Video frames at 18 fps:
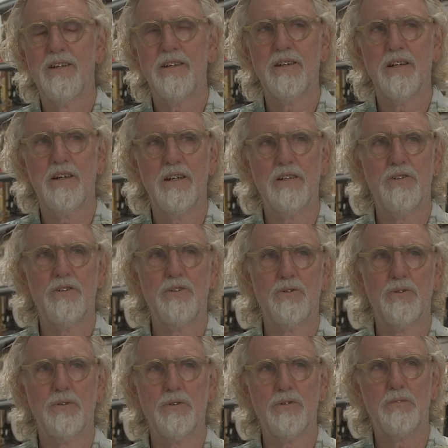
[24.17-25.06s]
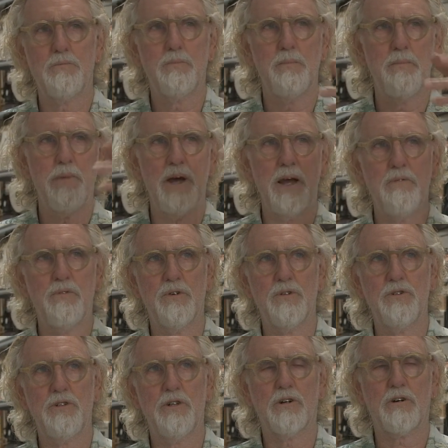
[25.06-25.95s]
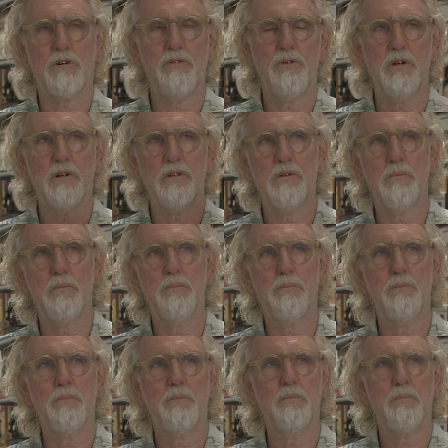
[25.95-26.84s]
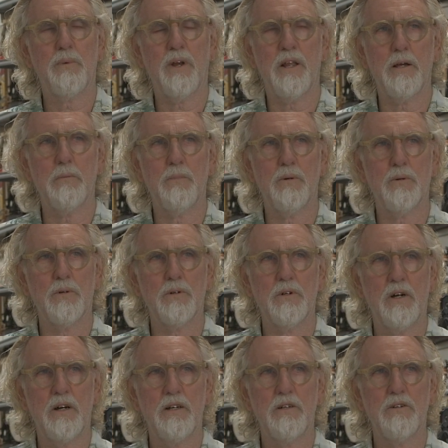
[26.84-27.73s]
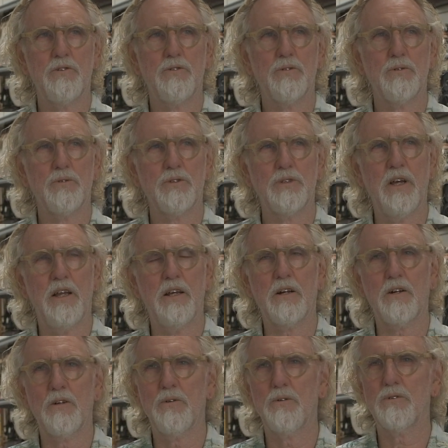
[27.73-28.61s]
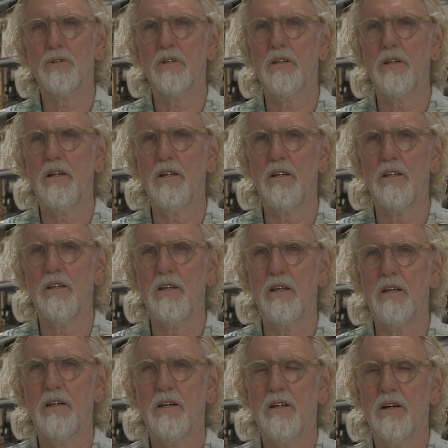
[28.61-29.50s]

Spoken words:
I had to draw the map for geography on the blackboard, and I had to draw Santa Claus at the end of the...